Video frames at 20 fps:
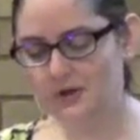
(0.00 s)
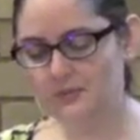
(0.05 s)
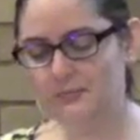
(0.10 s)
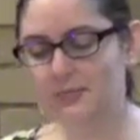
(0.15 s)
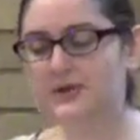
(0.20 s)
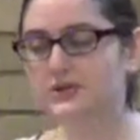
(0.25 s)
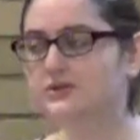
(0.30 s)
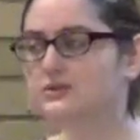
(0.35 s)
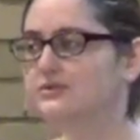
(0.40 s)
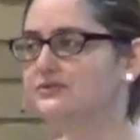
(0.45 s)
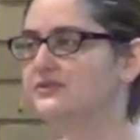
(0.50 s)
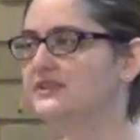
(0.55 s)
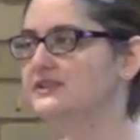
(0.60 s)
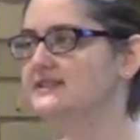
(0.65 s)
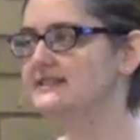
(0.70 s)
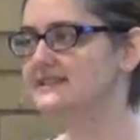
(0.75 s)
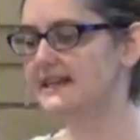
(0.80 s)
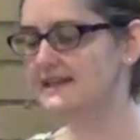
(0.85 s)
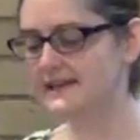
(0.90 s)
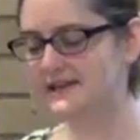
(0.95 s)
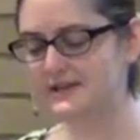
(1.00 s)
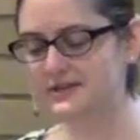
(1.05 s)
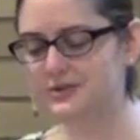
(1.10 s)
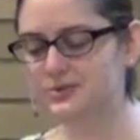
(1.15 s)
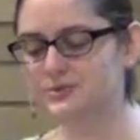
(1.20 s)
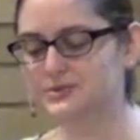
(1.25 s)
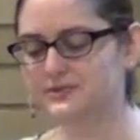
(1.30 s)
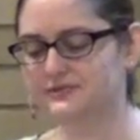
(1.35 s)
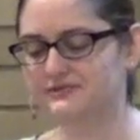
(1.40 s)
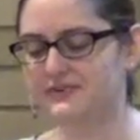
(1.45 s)
But you've
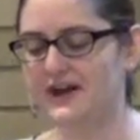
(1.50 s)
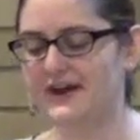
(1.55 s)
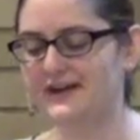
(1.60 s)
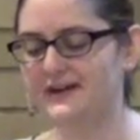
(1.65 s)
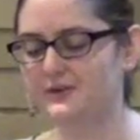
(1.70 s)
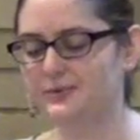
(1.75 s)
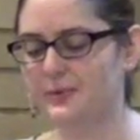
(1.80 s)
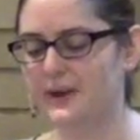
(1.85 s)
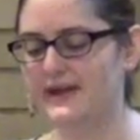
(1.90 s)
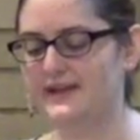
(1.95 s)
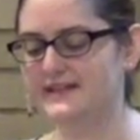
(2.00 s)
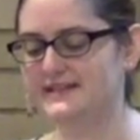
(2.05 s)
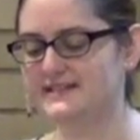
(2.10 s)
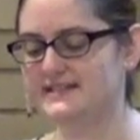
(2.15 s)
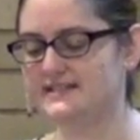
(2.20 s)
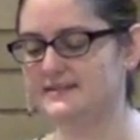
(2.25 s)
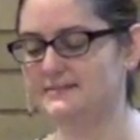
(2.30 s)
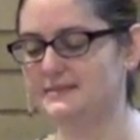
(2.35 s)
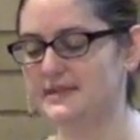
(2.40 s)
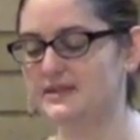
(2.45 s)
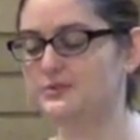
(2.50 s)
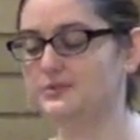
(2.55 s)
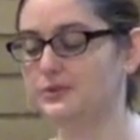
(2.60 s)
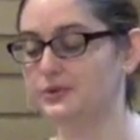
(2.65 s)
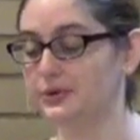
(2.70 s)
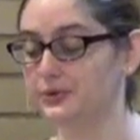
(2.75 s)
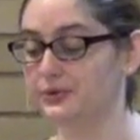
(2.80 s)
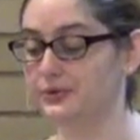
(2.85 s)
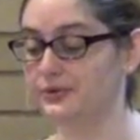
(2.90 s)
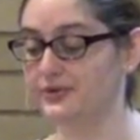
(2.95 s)
continued to find ways to be
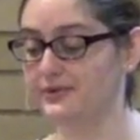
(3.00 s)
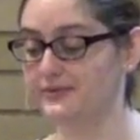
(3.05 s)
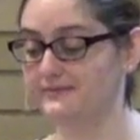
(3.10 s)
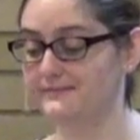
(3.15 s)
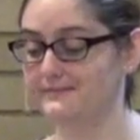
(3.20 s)
Ruth.